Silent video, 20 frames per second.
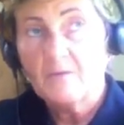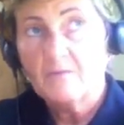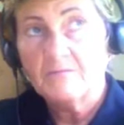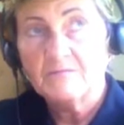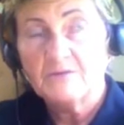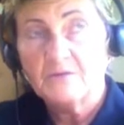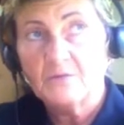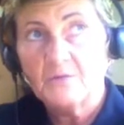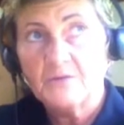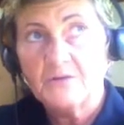
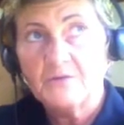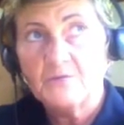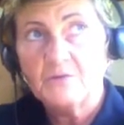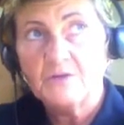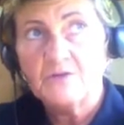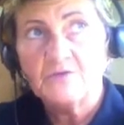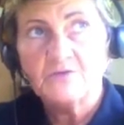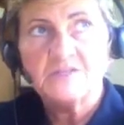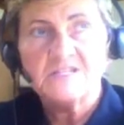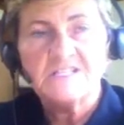We
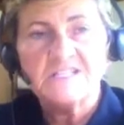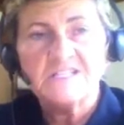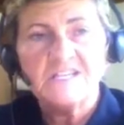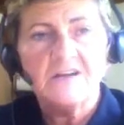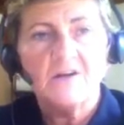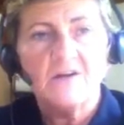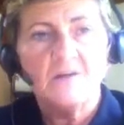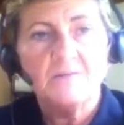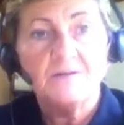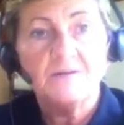used to
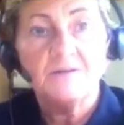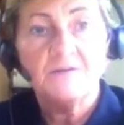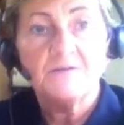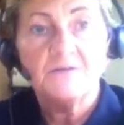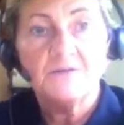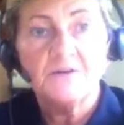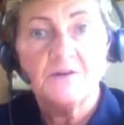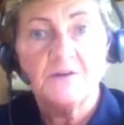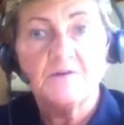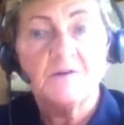seeing gallbladder
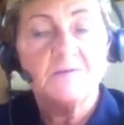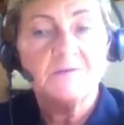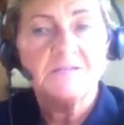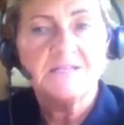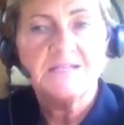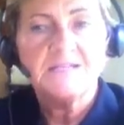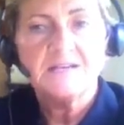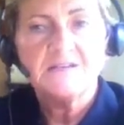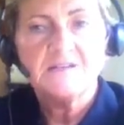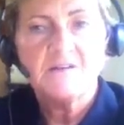41 with
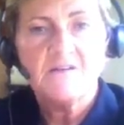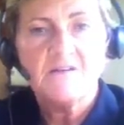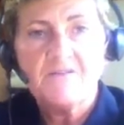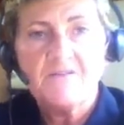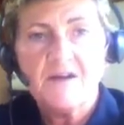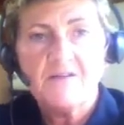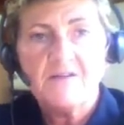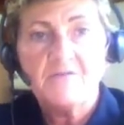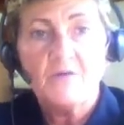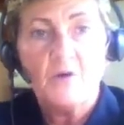Sanjiao
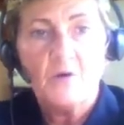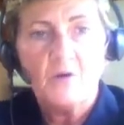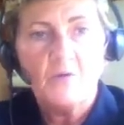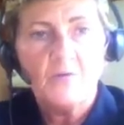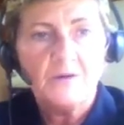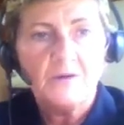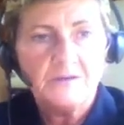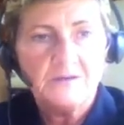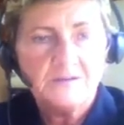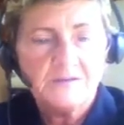5
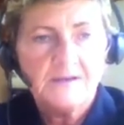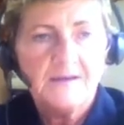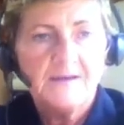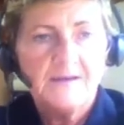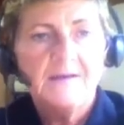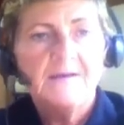always.